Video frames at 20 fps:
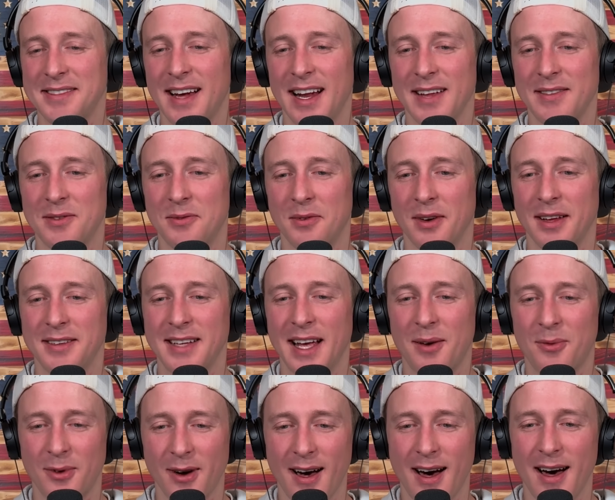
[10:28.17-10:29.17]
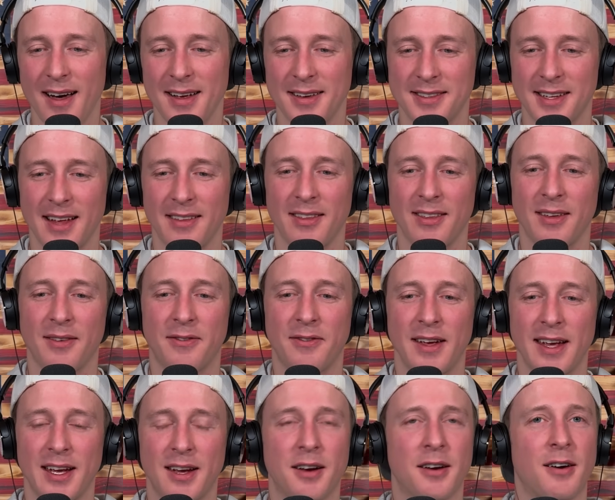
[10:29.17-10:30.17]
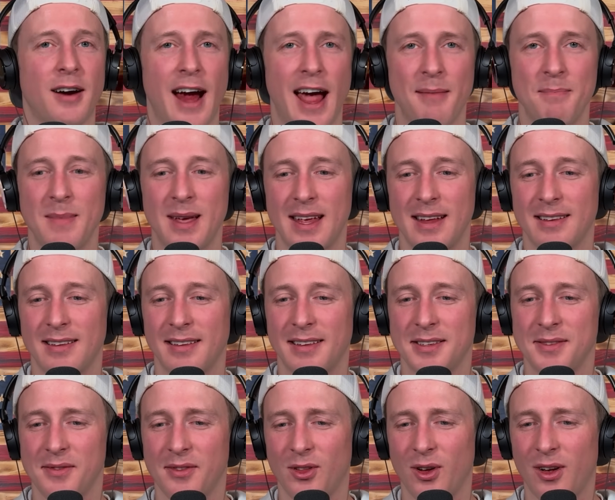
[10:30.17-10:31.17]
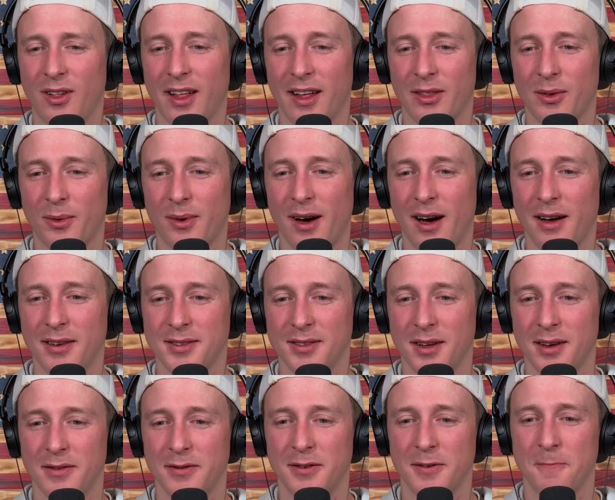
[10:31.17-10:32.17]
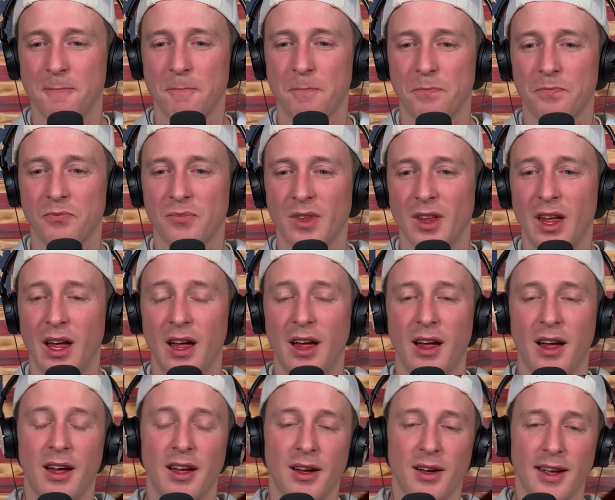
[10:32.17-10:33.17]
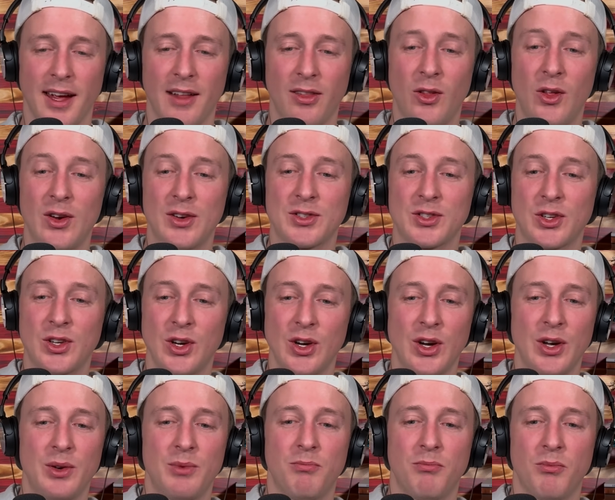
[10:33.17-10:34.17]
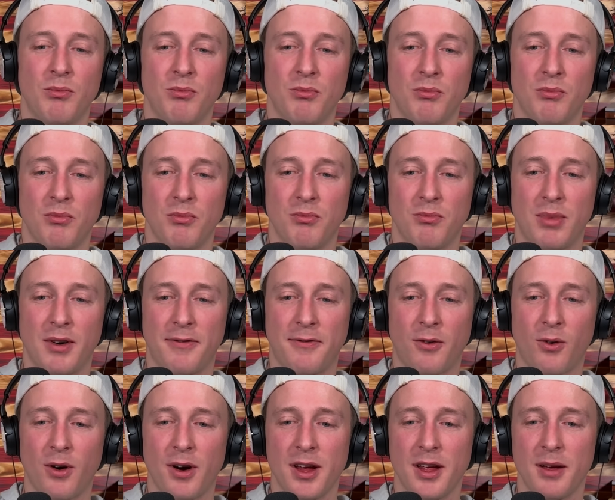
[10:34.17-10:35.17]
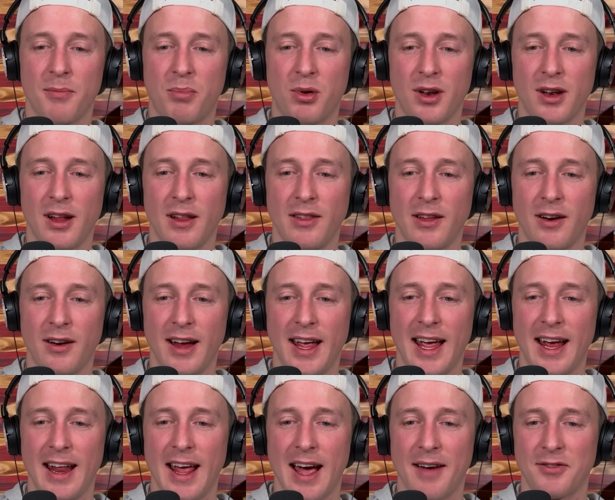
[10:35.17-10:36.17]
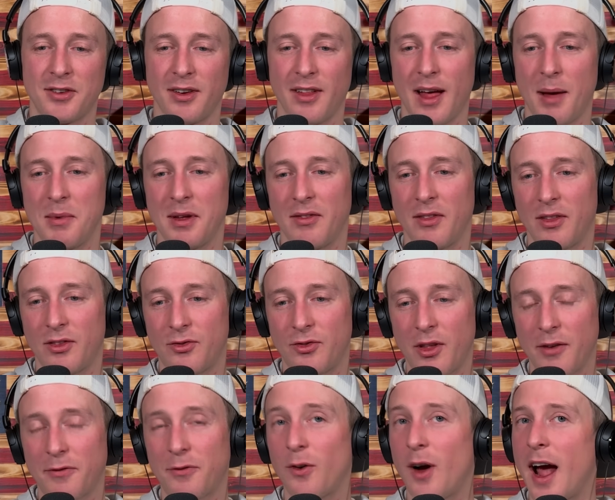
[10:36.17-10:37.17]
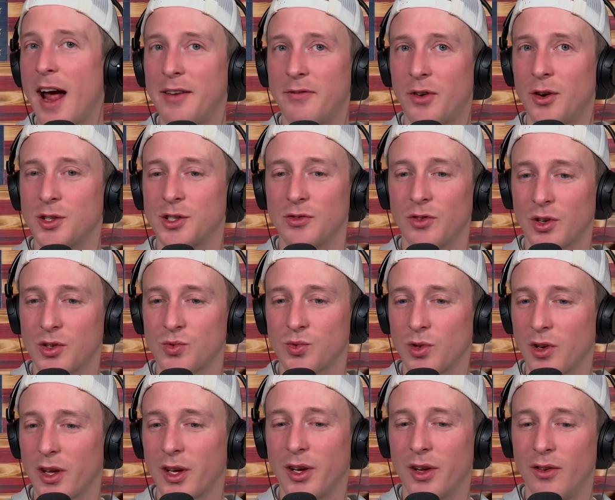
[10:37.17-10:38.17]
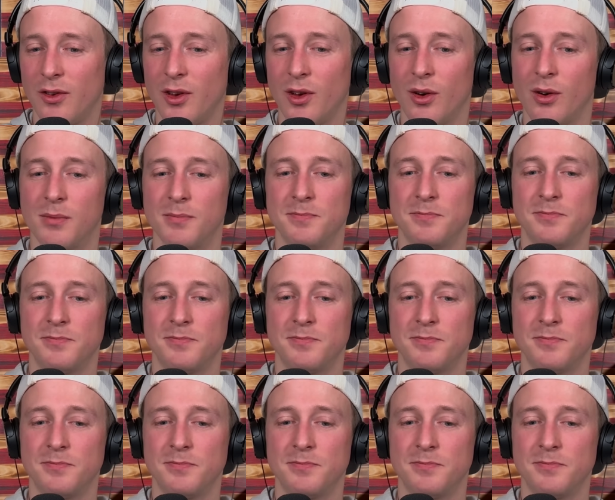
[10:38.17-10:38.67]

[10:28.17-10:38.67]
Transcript: not even... Is that raw? Is that the fake crab meat? It doesn't even look like the raw stuff. It looks good before you put it in there and after. I mean, the fried version looks really good too.